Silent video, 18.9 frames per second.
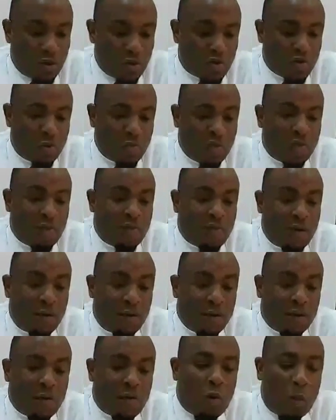should be
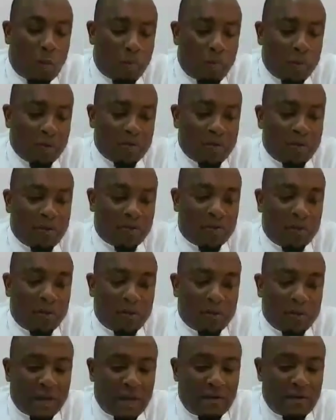very cooperative
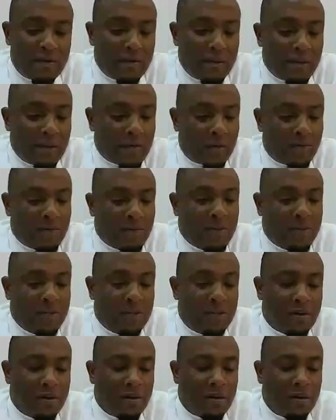with the government of the
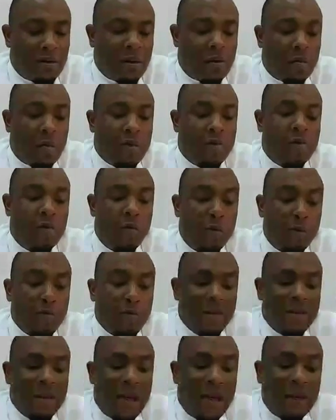day, with whom
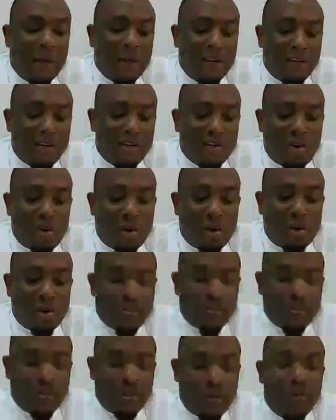they now enjoy
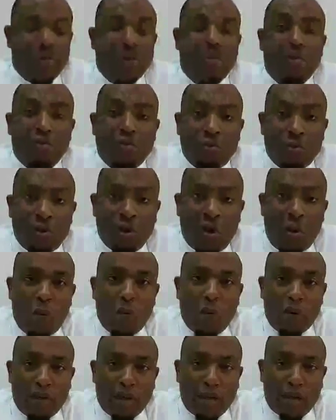a renewed
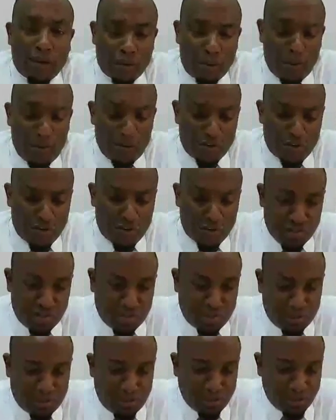working relationship.
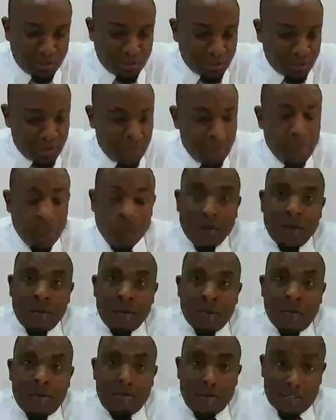
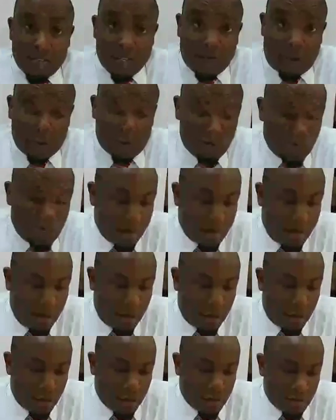Mrs. Fortuna
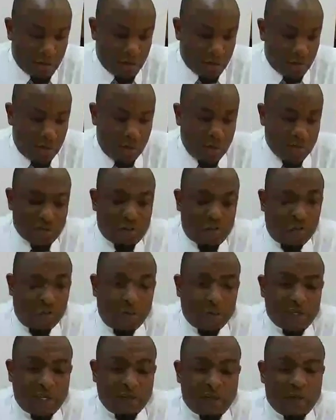Belrose, who was
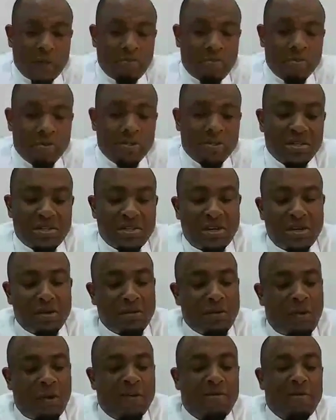promoted to the
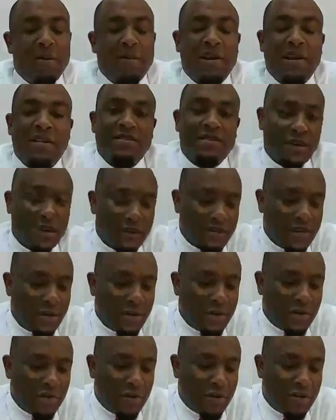position of Permanent
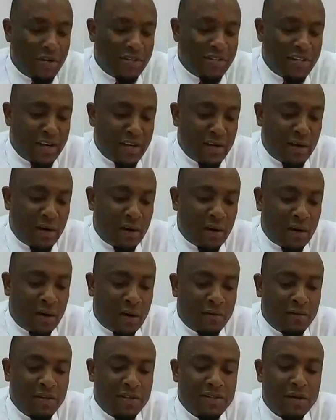Secretary during the tenure
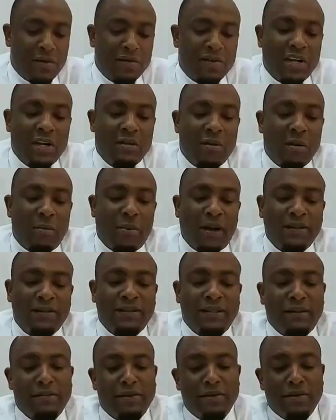of the St. Lucia Labour
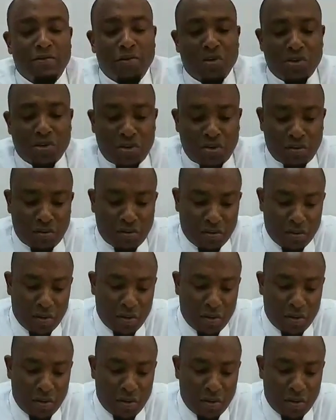Party administration,